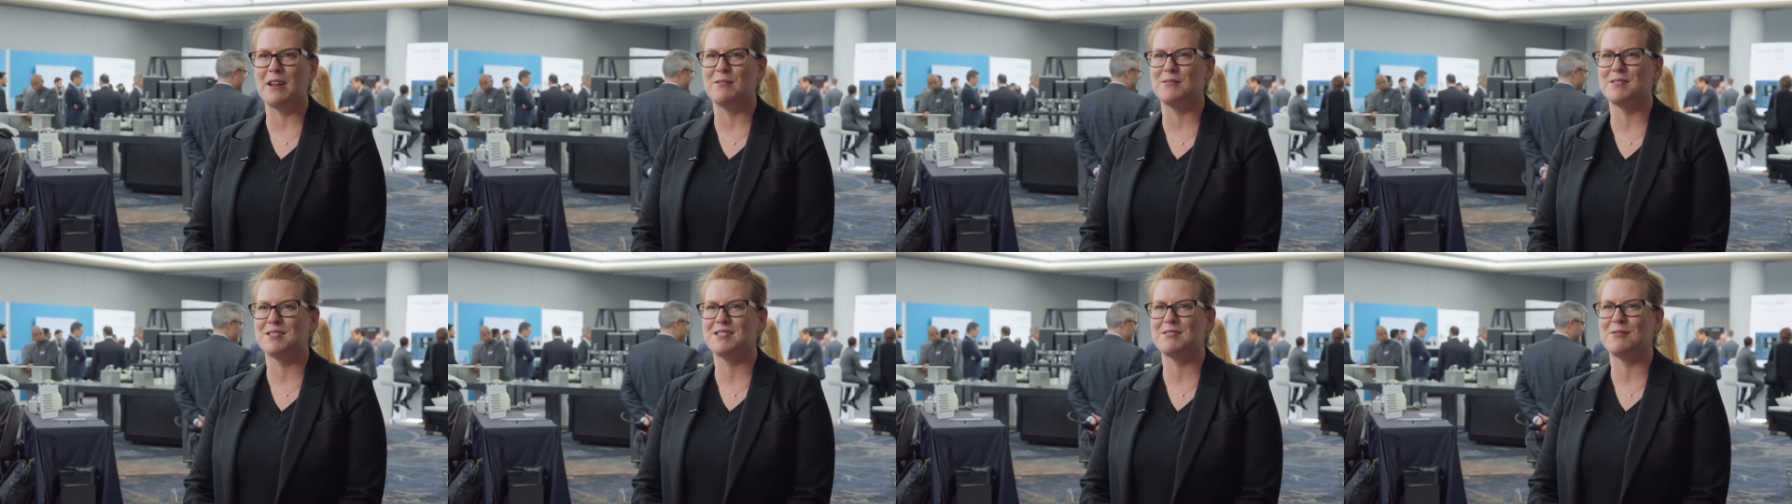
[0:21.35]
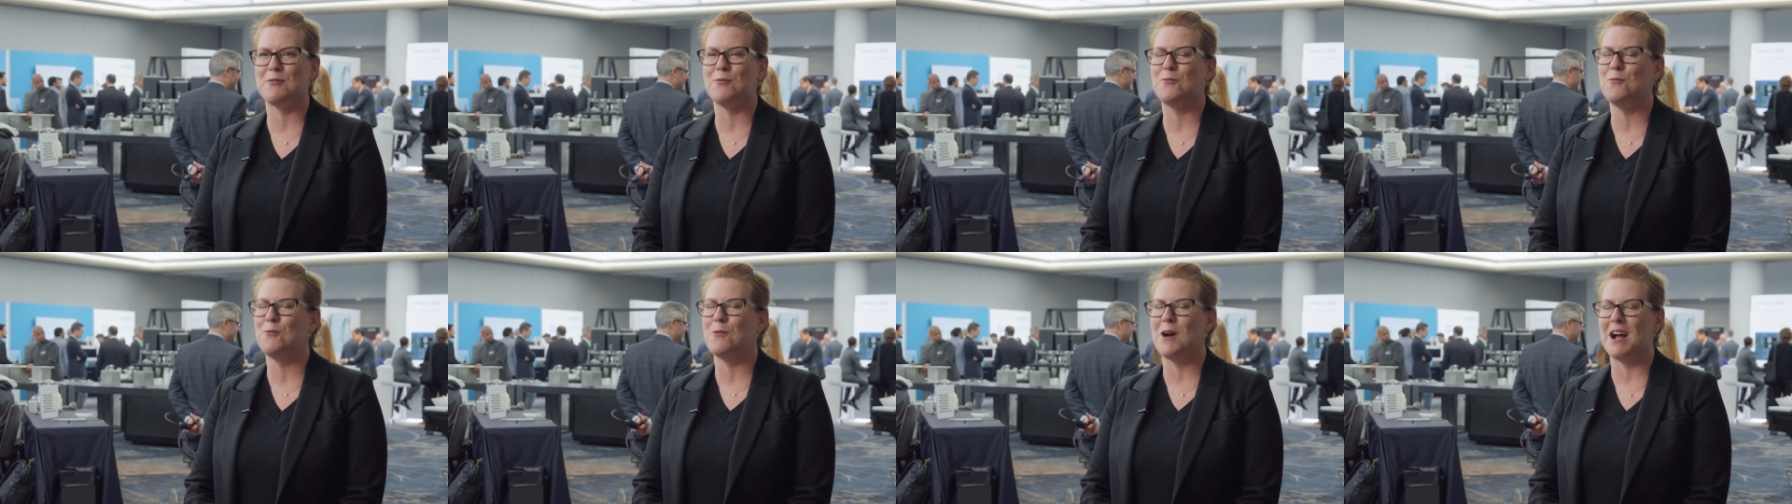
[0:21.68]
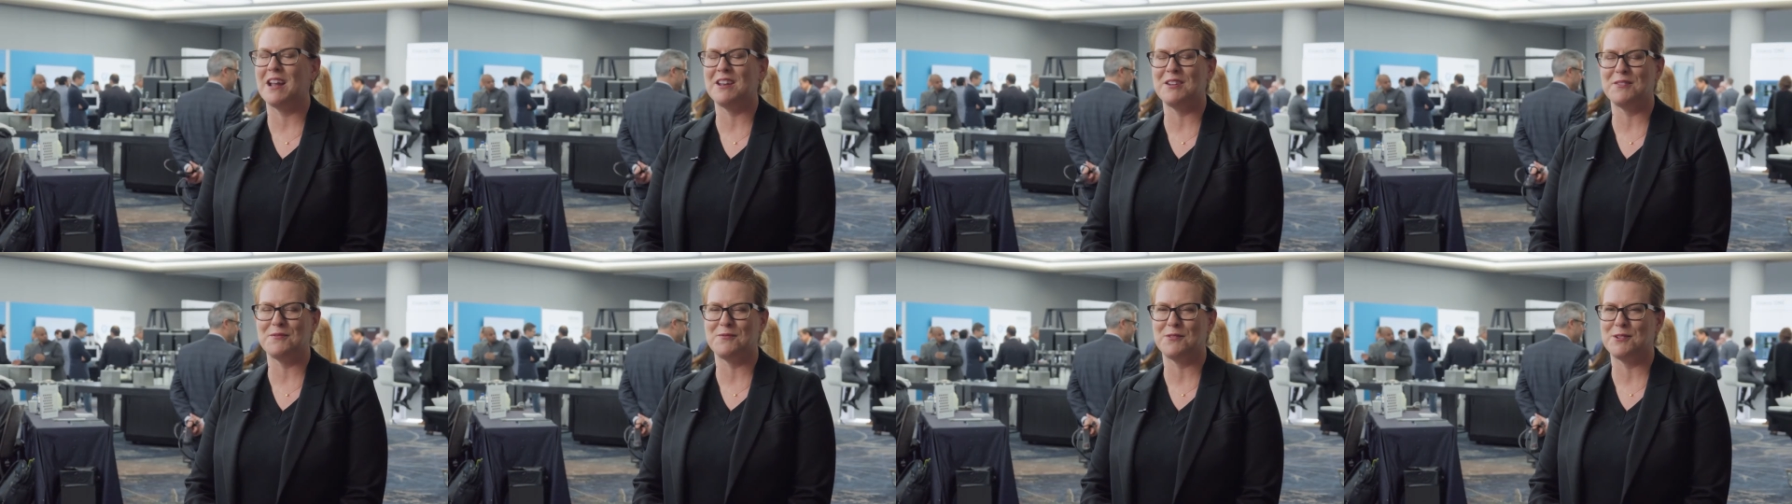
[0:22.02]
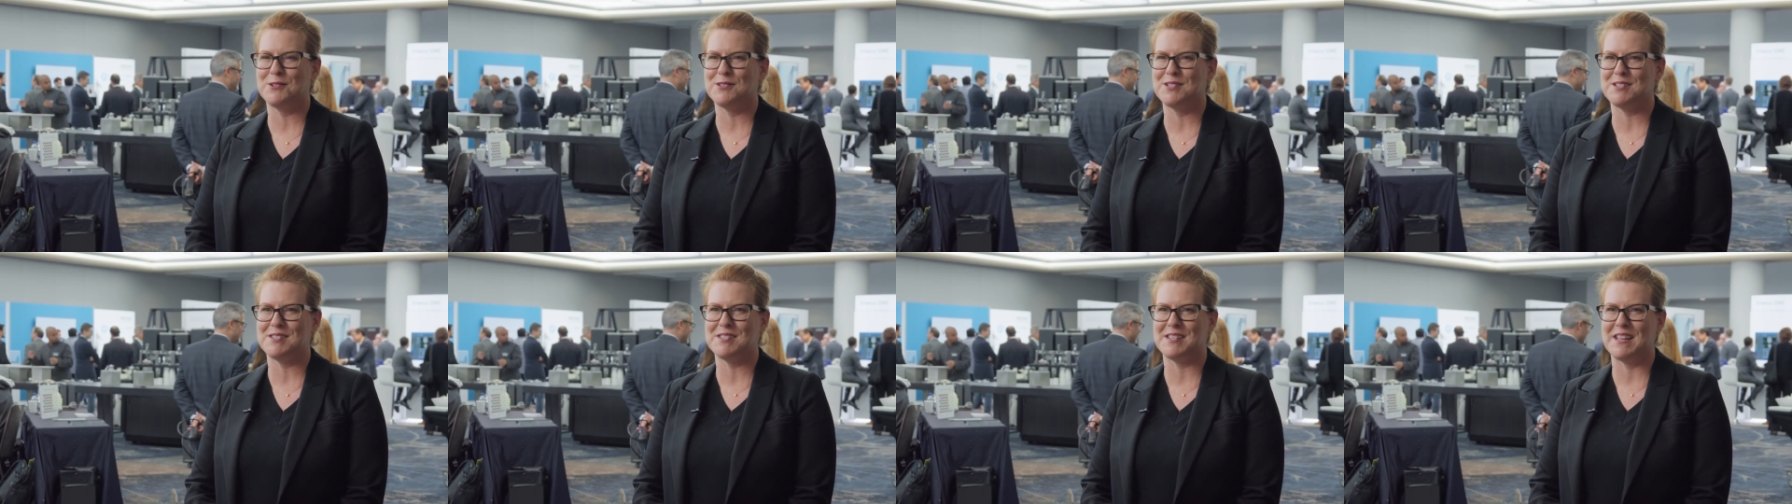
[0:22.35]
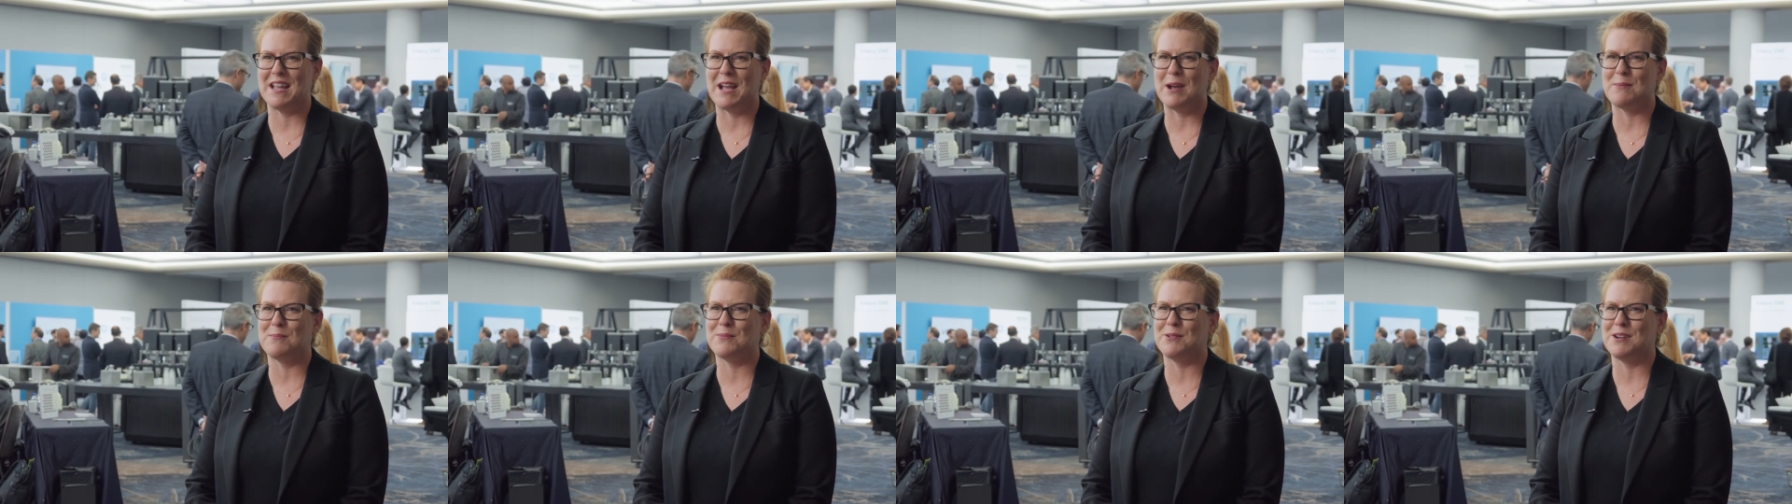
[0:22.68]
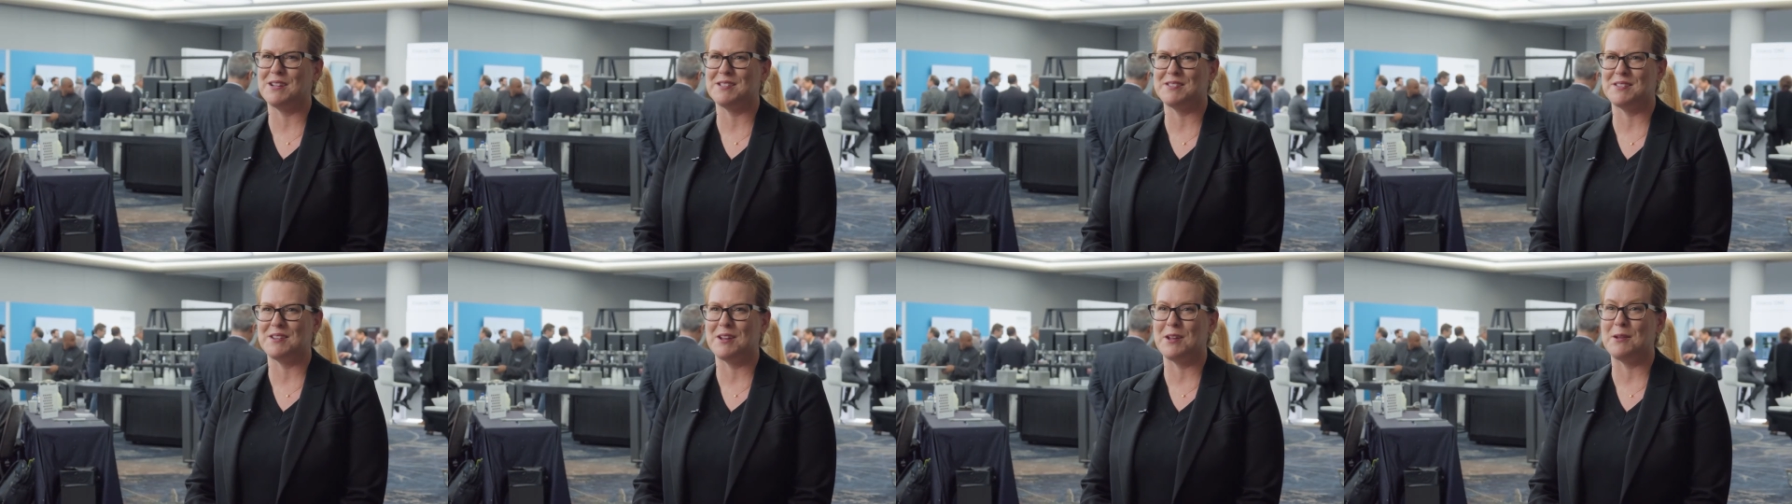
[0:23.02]
It was wonderful to see our
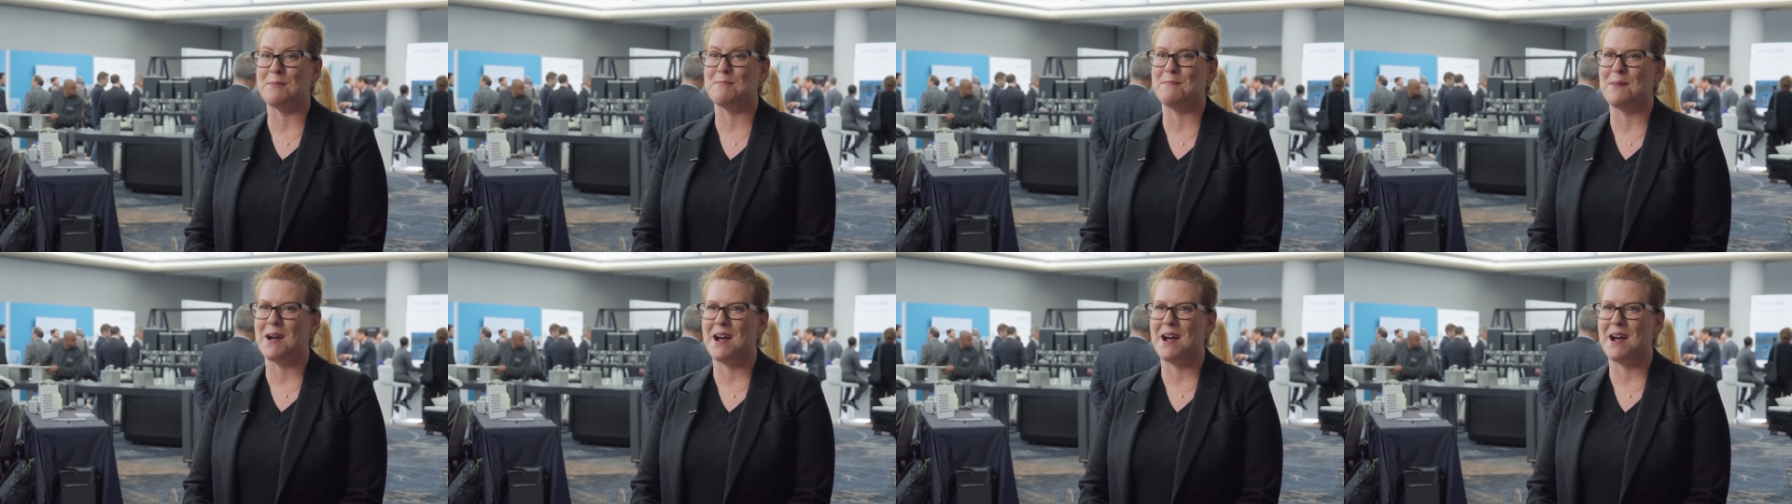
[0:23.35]
president,